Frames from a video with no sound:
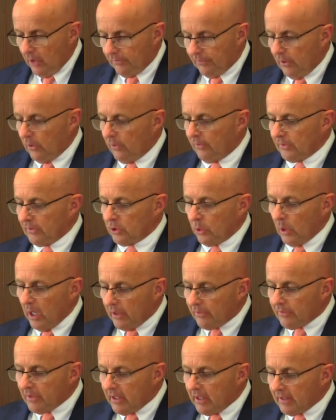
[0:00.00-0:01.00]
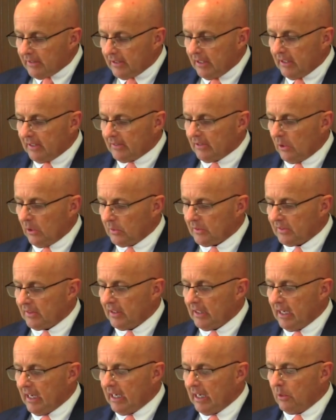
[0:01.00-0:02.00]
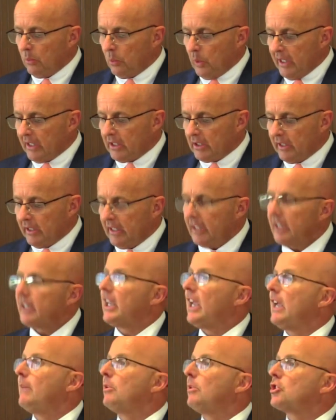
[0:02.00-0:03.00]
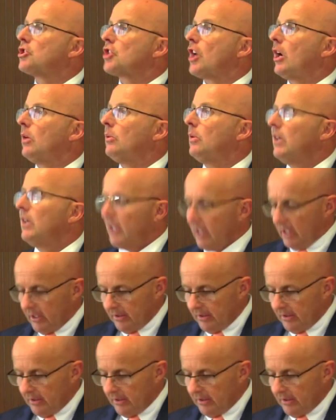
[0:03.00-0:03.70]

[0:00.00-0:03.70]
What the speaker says: For over 12 years, he has hosted a weekly cable show,